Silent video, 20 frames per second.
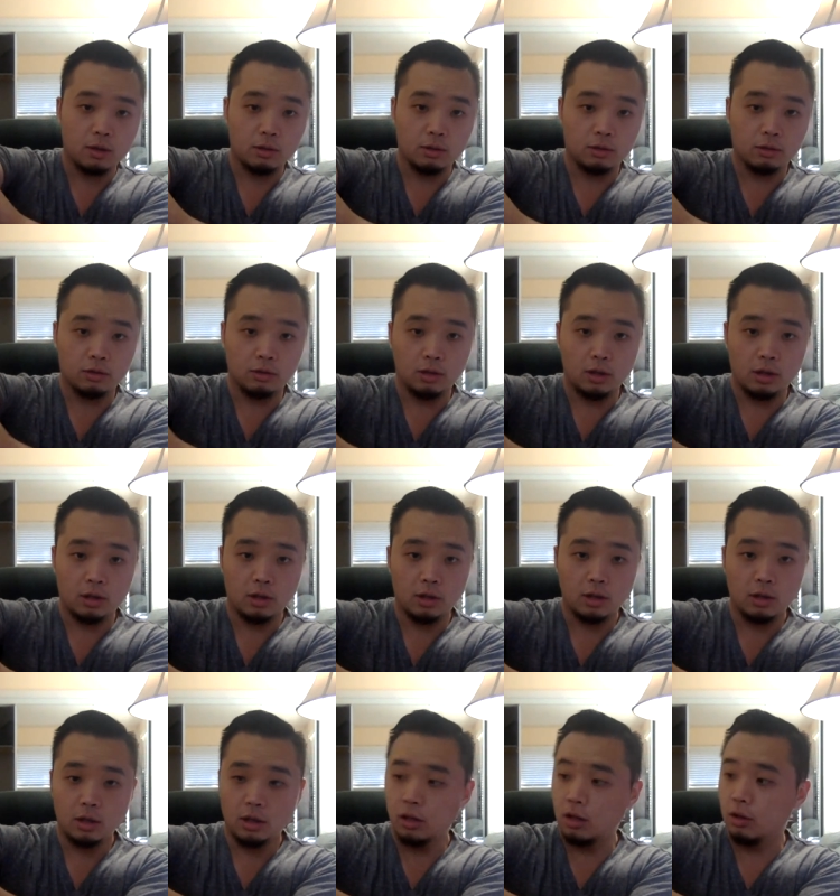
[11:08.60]
let's see
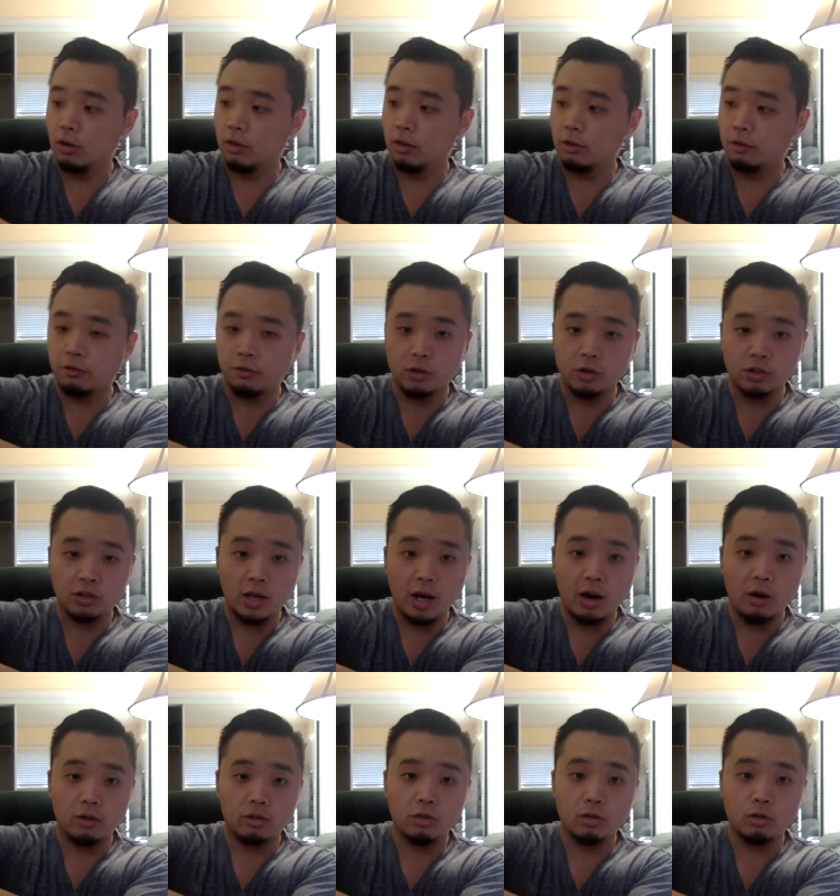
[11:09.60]
here. The first
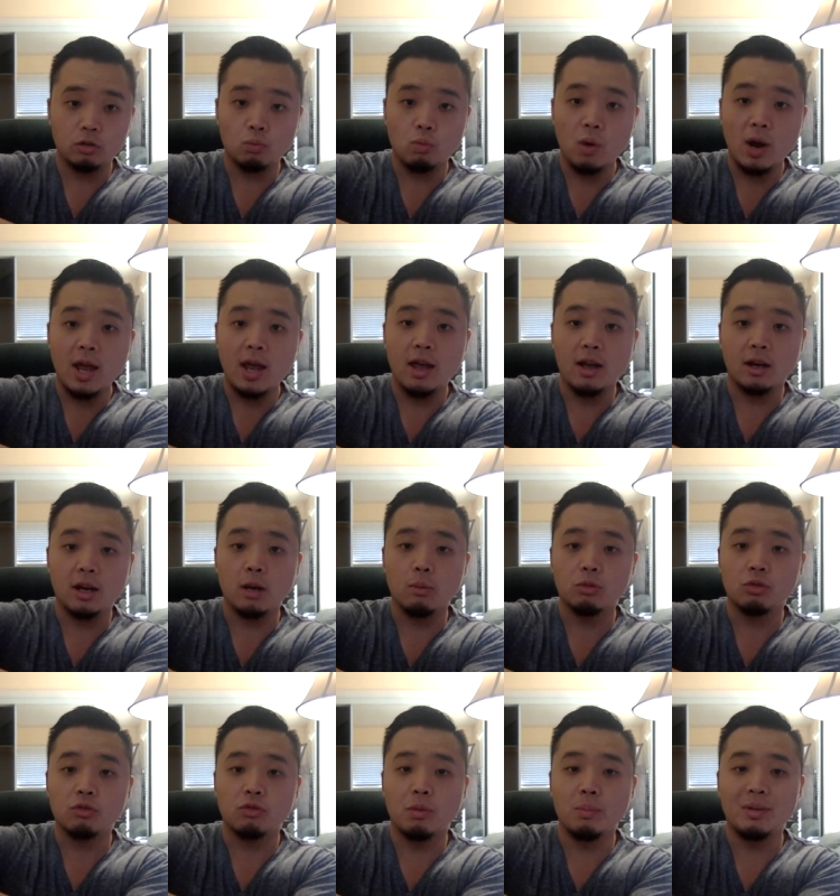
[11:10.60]
character is Wei. It
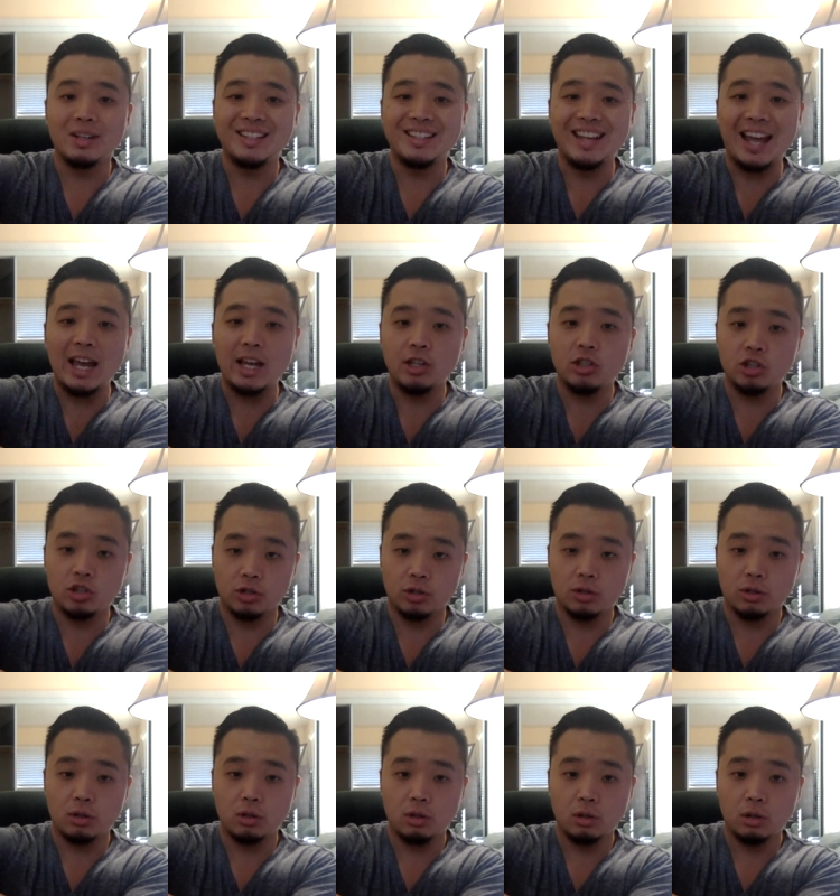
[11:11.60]
comes from
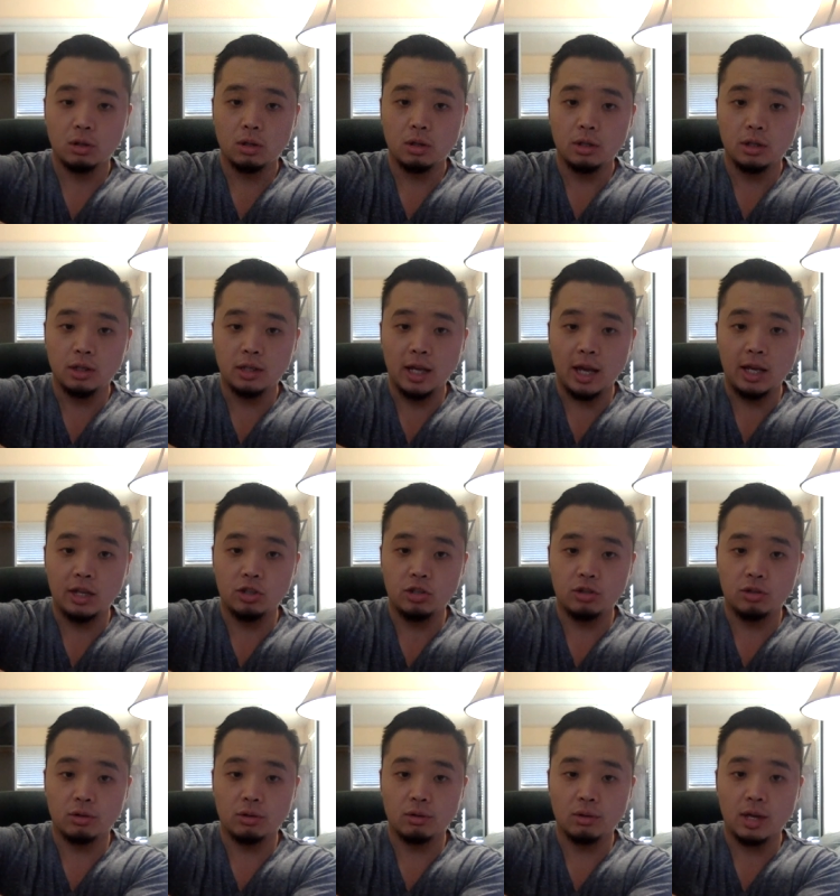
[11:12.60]
danger,
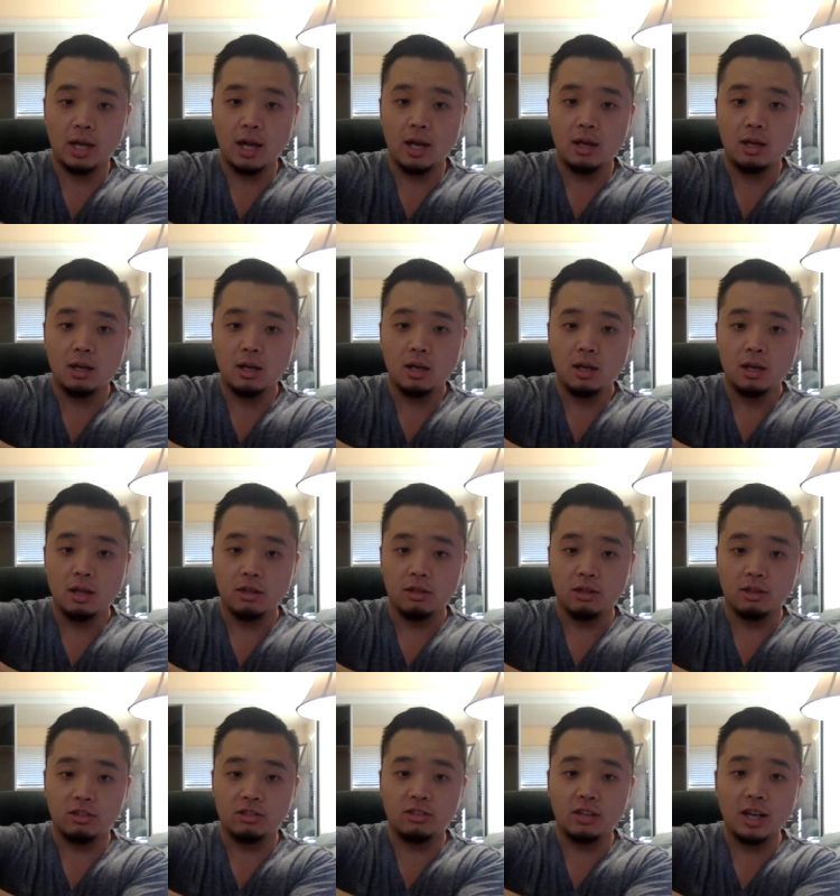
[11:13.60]
danger. Okay.
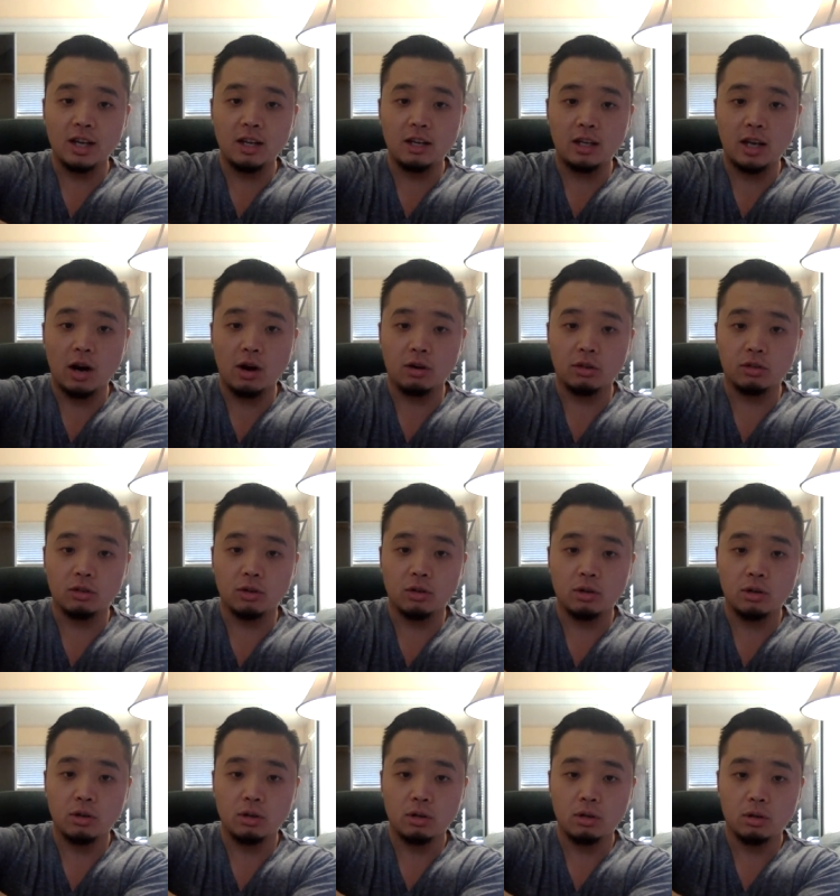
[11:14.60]
The second
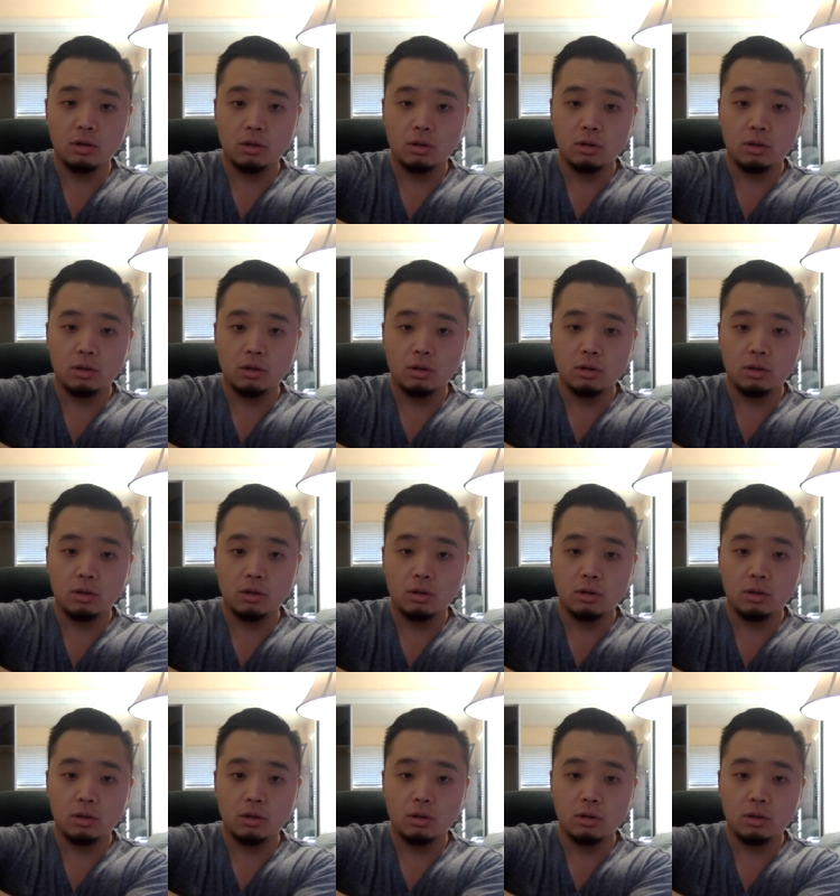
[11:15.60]
character,